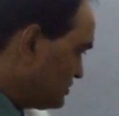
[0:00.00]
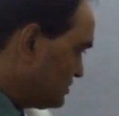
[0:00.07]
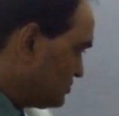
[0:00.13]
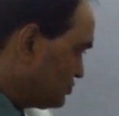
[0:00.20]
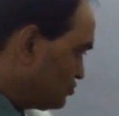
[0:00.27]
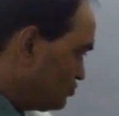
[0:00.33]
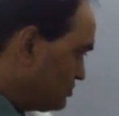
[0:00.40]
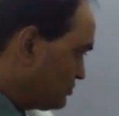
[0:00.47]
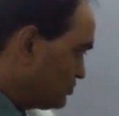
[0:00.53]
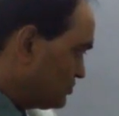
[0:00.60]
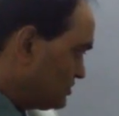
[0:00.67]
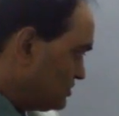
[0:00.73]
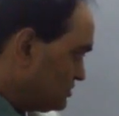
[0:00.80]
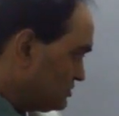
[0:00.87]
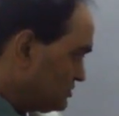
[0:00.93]
n, 2 upon
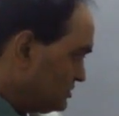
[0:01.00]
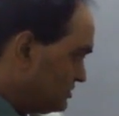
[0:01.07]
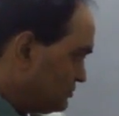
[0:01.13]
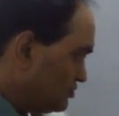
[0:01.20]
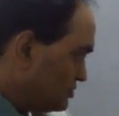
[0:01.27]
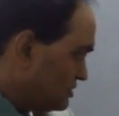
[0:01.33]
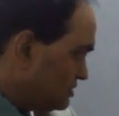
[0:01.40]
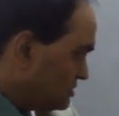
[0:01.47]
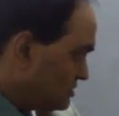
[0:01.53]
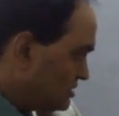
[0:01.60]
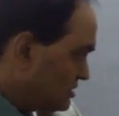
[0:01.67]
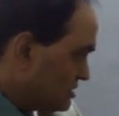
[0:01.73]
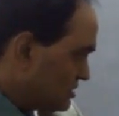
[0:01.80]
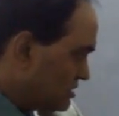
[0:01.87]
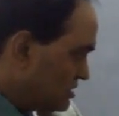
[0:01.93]
n, 3 upon n,
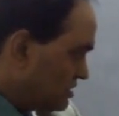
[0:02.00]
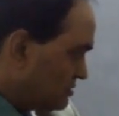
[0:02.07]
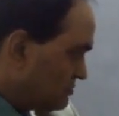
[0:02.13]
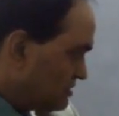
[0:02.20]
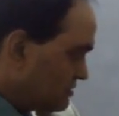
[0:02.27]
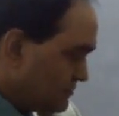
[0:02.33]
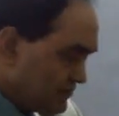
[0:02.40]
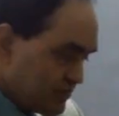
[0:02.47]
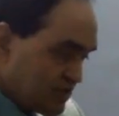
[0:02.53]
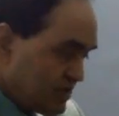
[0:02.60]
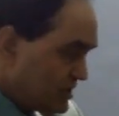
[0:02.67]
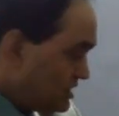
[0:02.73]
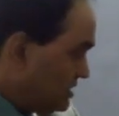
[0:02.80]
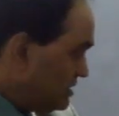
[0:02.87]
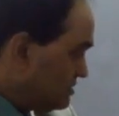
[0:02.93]
and gamma
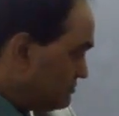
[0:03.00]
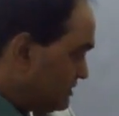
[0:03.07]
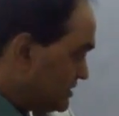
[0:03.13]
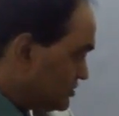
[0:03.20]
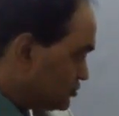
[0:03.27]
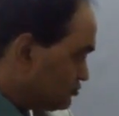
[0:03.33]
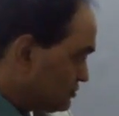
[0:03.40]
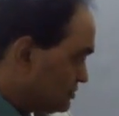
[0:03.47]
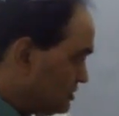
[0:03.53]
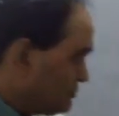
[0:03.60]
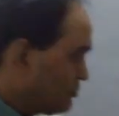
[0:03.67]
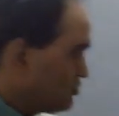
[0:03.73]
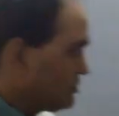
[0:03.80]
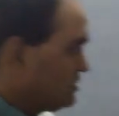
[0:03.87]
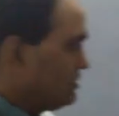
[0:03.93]
n minus 1
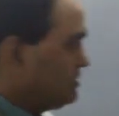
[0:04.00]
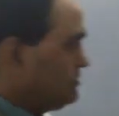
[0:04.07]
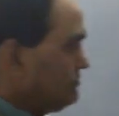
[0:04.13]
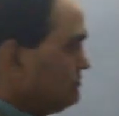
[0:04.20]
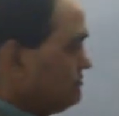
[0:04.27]
upon n.